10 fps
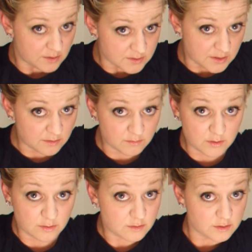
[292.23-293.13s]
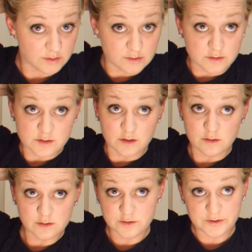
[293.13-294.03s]
because I don't want to look like I just
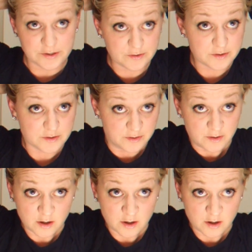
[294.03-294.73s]
got electrocuted.